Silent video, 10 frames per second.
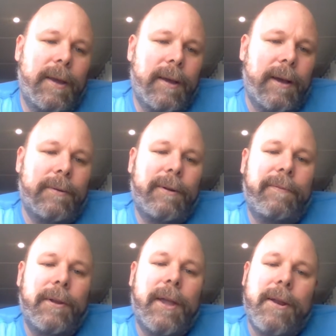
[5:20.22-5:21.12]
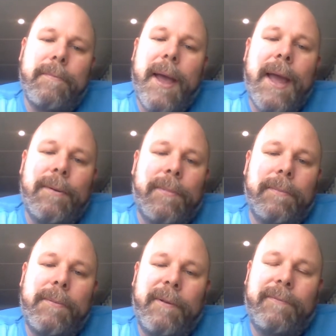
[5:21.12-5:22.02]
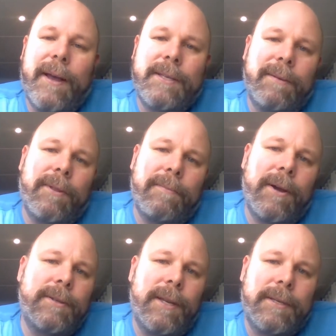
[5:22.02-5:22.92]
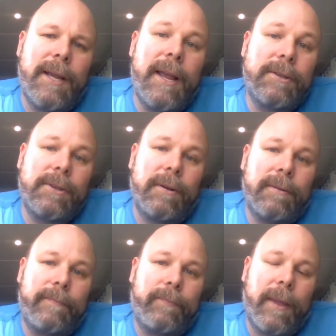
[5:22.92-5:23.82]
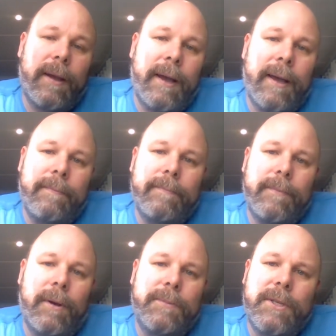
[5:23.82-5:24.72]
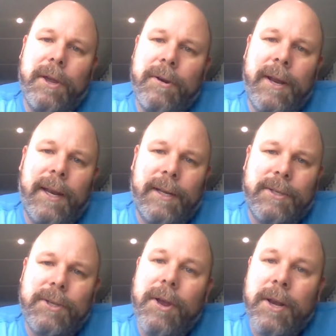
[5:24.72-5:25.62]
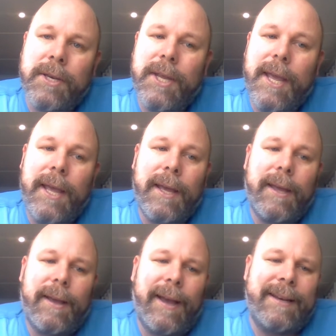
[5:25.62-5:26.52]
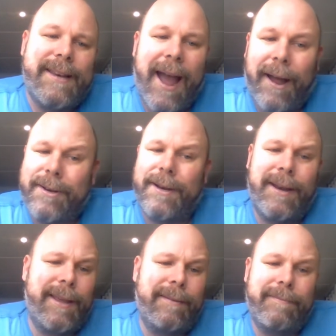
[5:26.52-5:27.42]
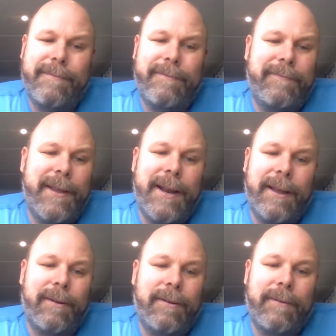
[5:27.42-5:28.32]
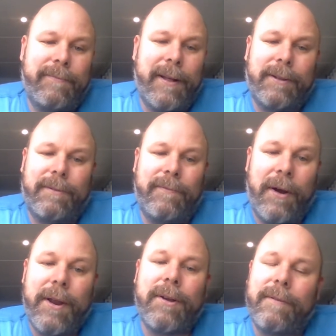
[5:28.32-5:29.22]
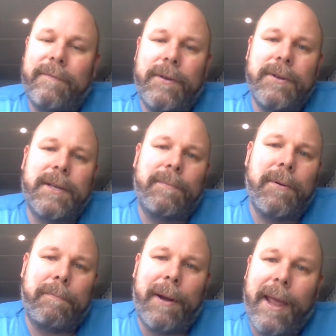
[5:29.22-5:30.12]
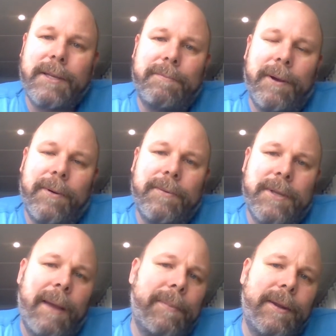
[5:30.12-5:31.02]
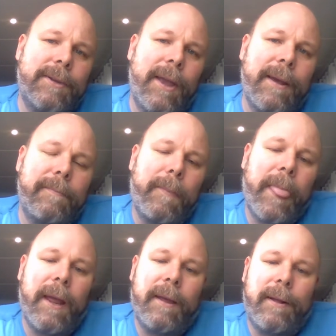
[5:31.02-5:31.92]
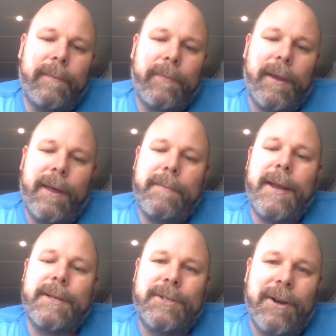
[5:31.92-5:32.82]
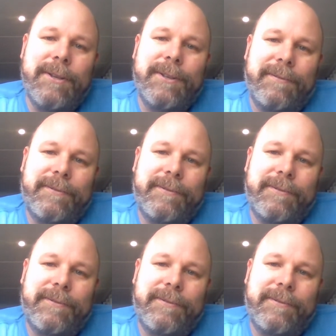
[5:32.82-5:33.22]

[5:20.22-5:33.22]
I want to look at a man who probably faced some of the most intense obscurity and uncertainty, undoubtedly felt very confused and perplexed by what was happening to him. And that man is Joseph.